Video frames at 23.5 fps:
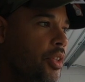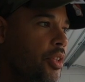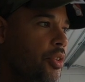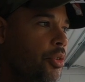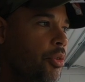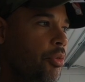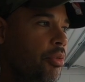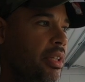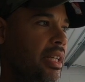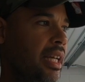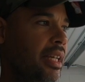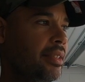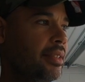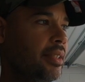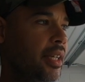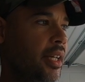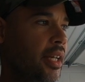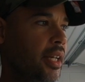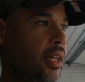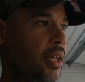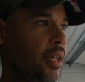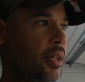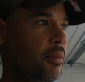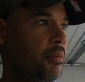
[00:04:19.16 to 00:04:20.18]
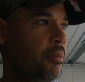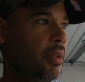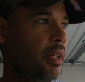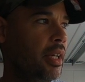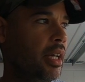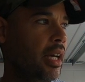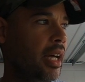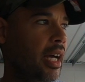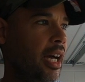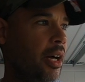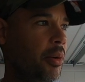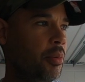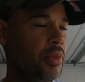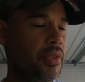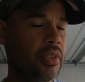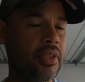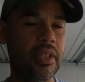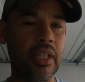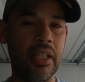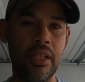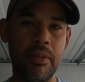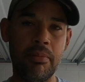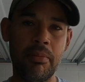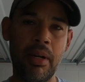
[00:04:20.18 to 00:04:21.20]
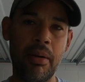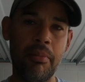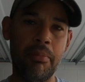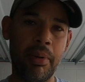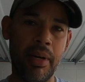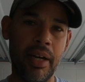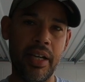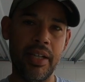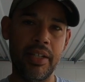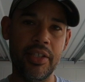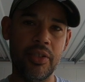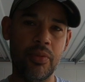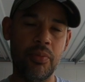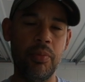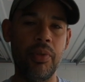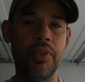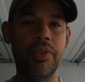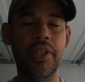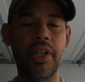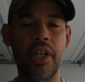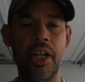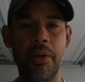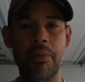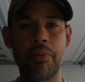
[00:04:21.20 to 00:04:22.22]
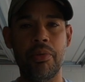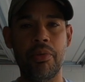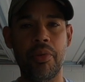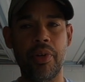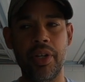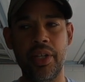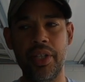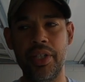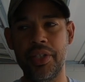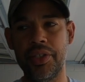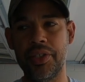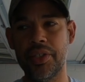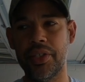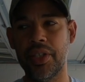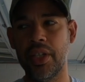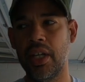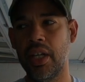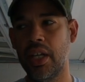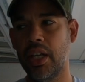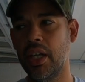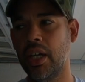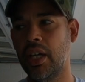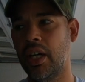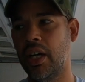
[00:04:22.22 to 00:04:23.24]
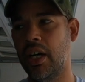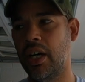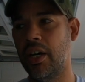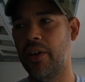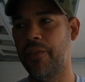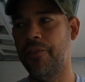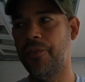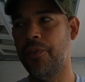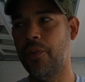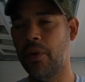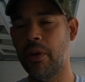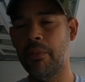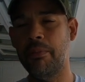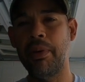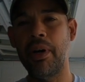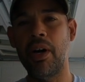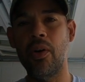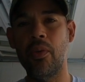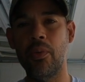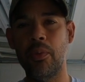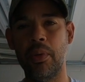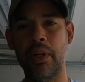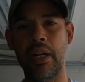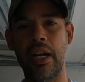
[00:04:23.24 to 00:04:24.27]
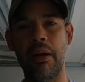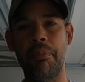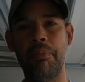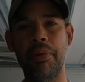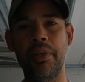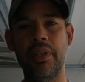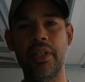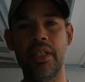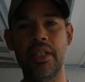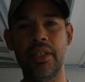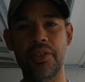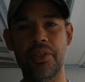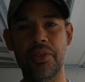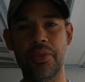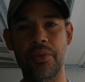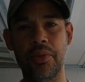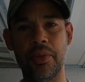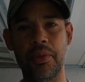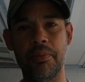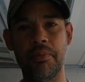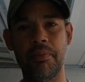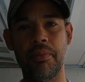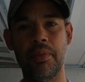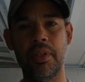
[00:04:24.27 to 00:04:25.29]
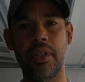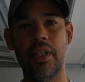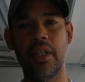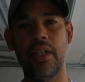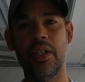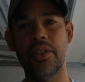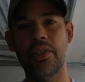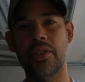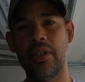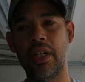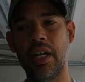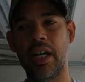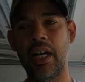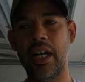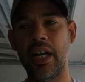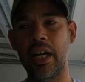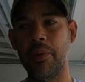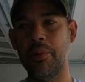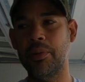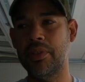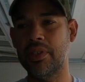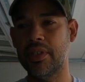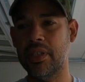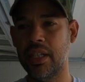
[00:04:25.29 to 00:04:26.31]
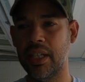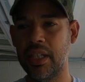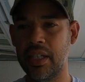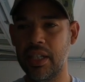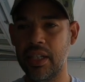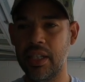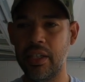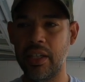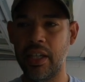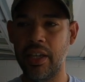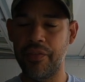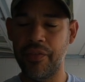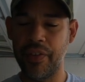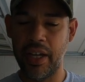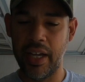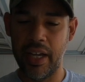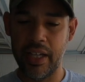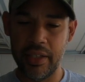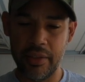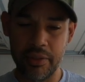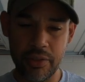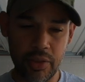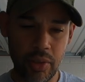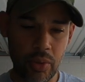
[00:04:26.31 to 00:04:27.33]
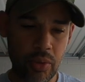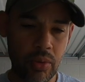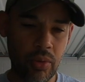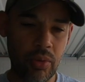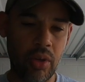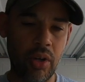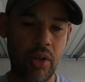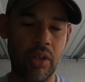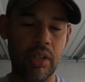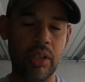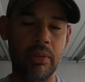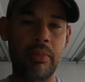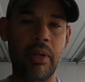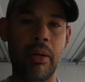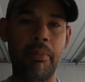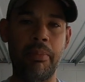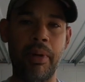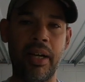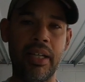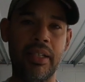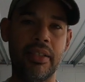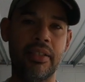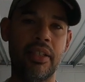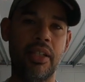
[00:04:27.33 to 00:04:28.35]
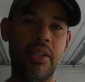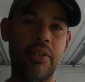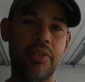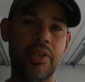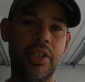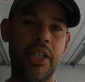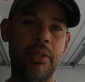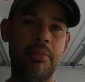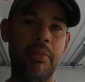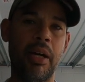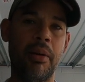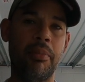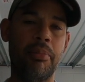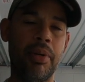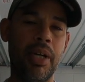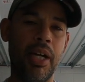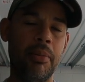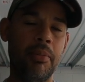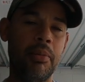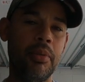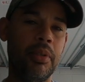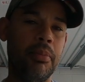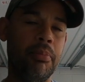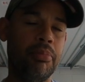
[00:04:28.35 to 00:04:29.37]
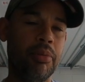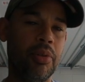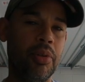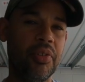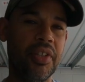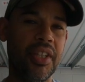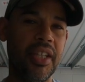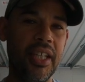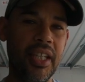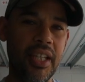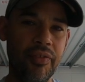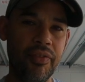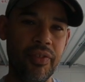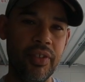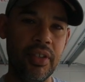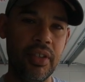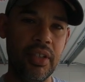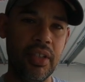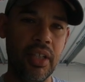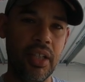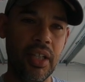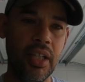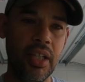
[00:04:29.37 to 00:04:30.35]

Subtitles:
during that time, I was selling my bikes with upgrades for about what I put into them. So I would say if I had to total all of my bike sales up, I probably broke even